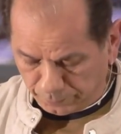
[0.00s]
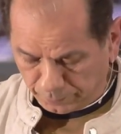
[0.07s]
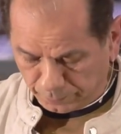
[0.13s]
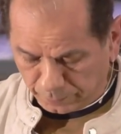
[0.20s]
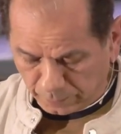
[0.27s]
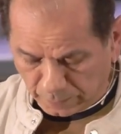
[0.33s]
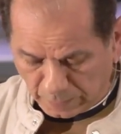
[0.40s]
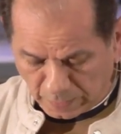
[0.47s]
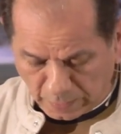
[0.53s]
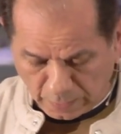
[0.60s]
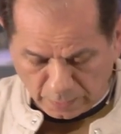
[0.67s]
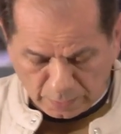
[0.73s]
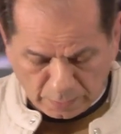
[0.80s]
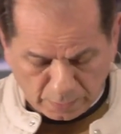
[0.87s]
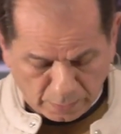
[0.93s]

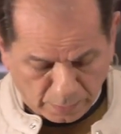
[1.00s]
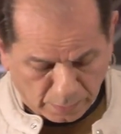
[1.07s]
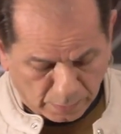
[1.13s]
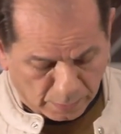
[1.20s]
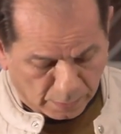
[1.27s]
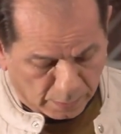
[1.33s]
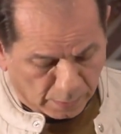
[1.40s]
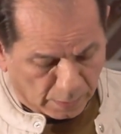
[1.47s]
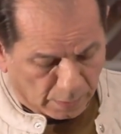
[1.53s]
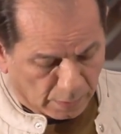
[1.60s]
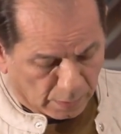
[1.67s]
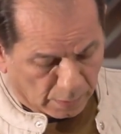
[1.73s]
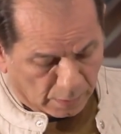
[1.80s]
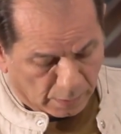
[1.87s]
Nothing is said.